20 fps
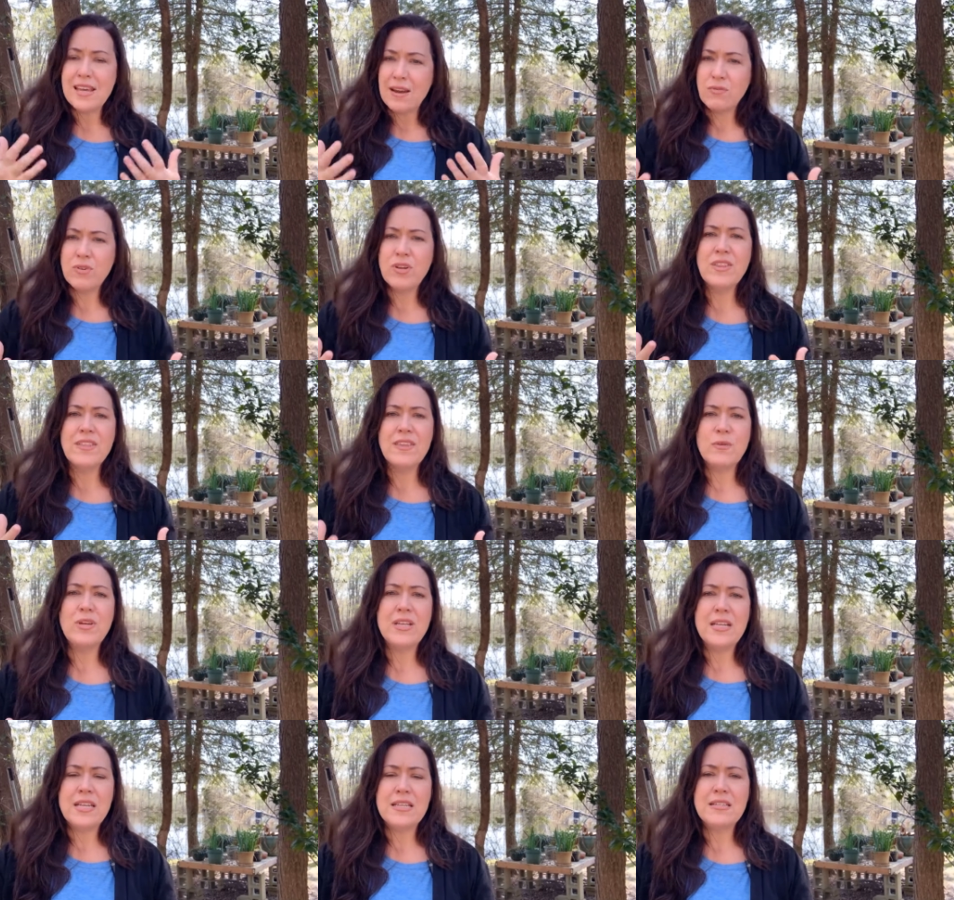everything
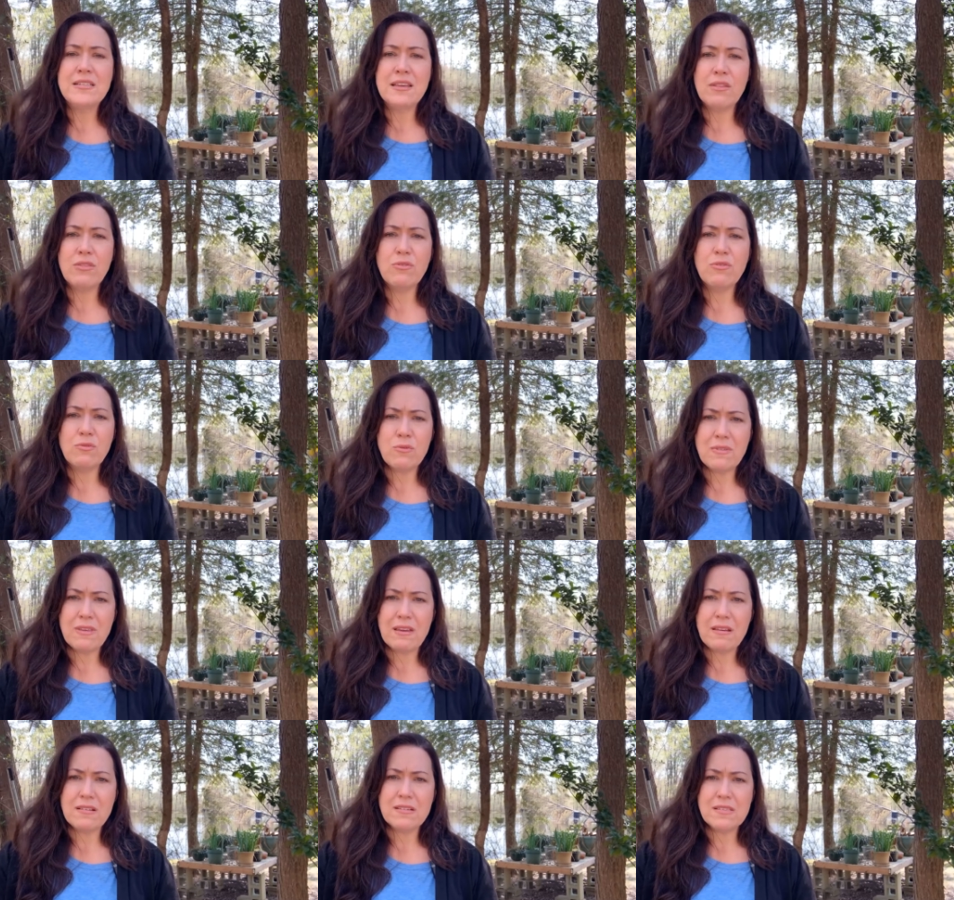we need to get through
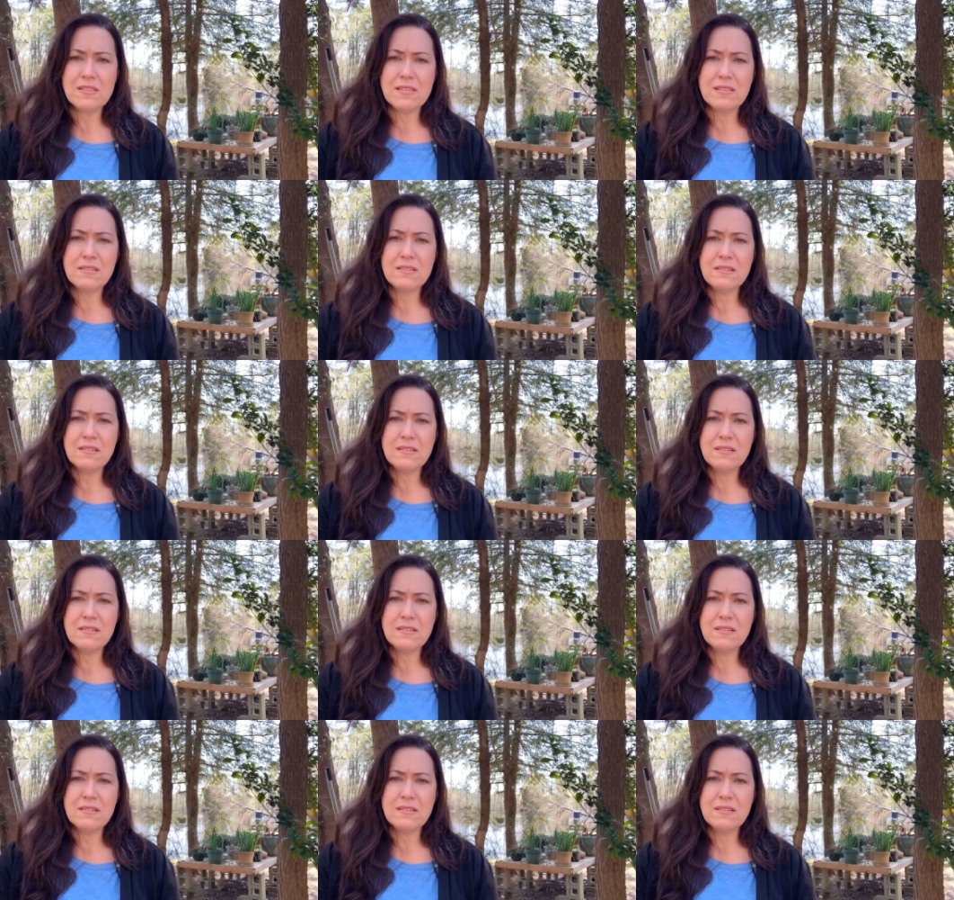this.